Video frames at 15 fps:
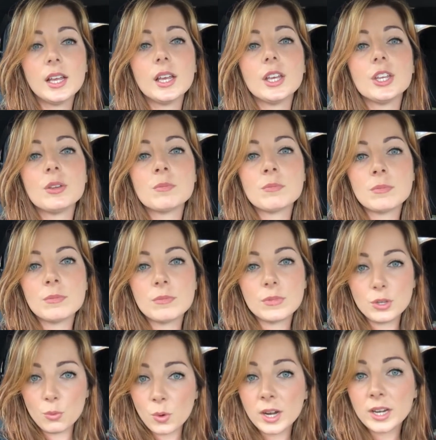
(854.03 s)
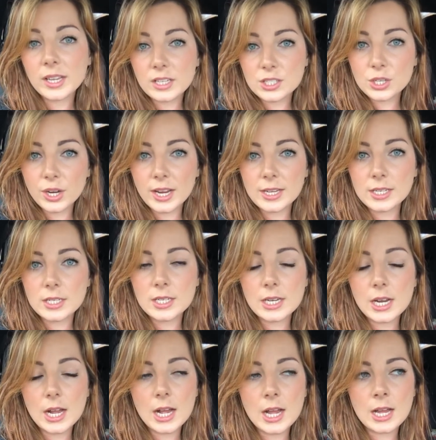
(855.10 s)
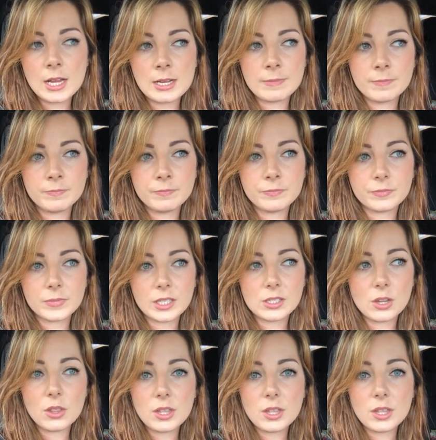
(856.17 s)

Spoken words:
you want to get screened. So